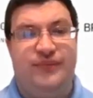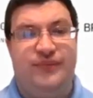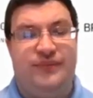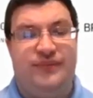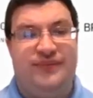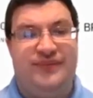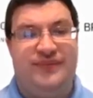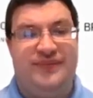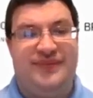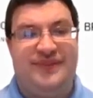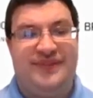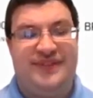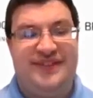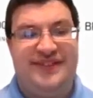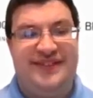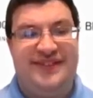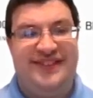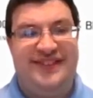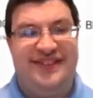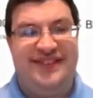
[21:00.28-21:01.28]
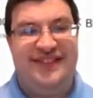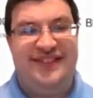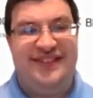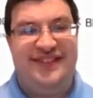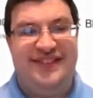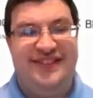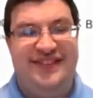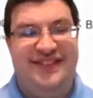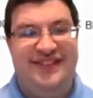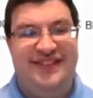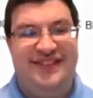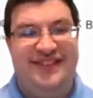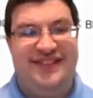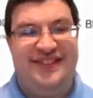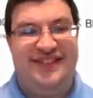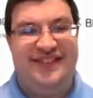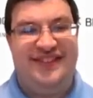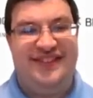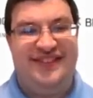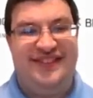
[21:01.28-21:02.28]

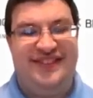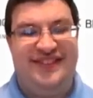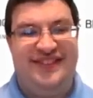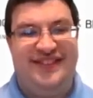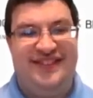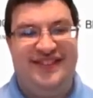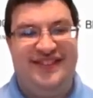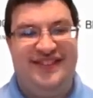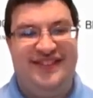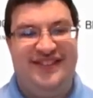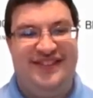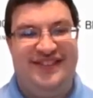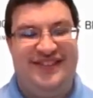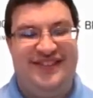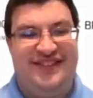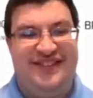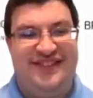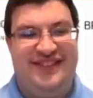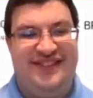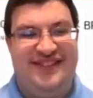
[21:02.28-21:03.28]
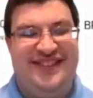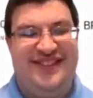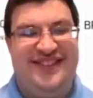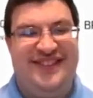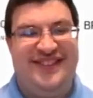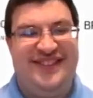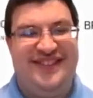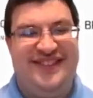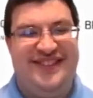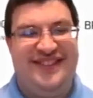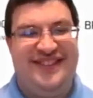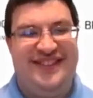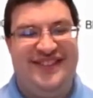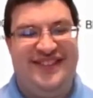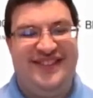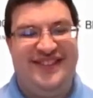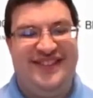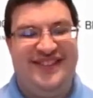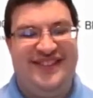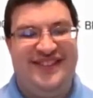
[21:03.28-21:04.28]

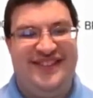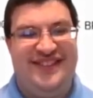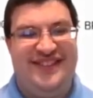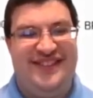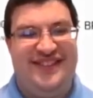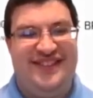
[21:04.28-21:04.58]
No words are spoken by the person on screen.